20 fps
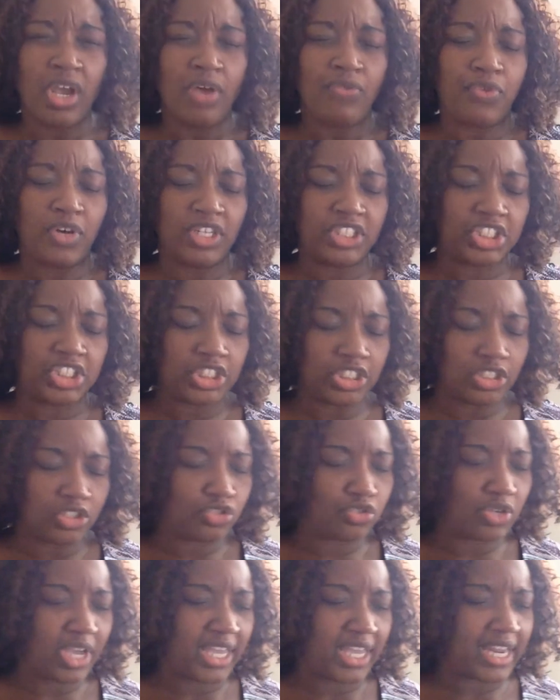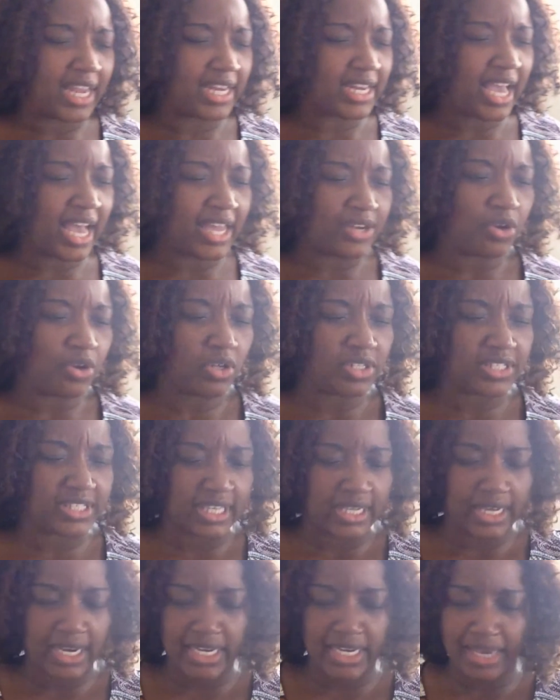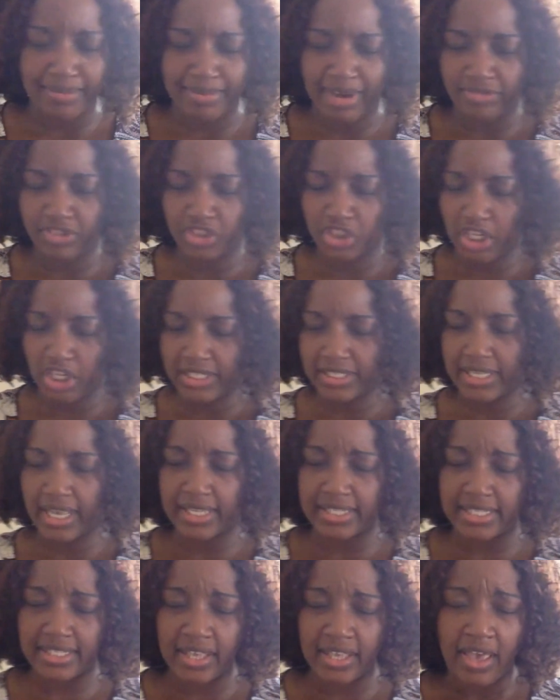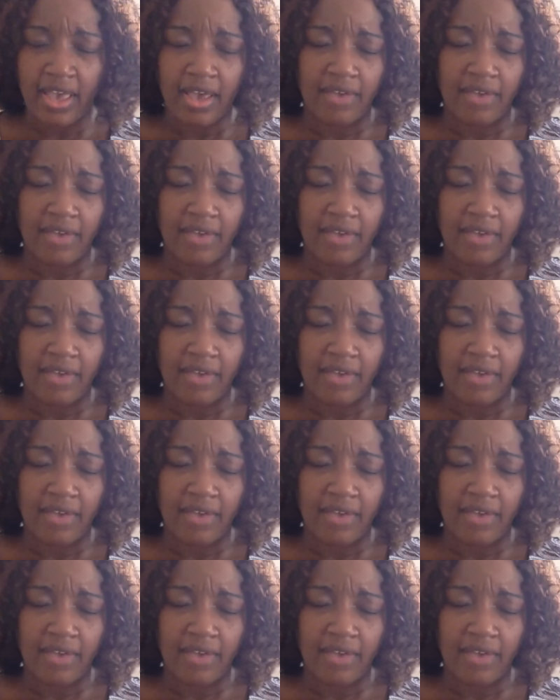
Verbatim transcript: for children and adults in the name of Jesus us.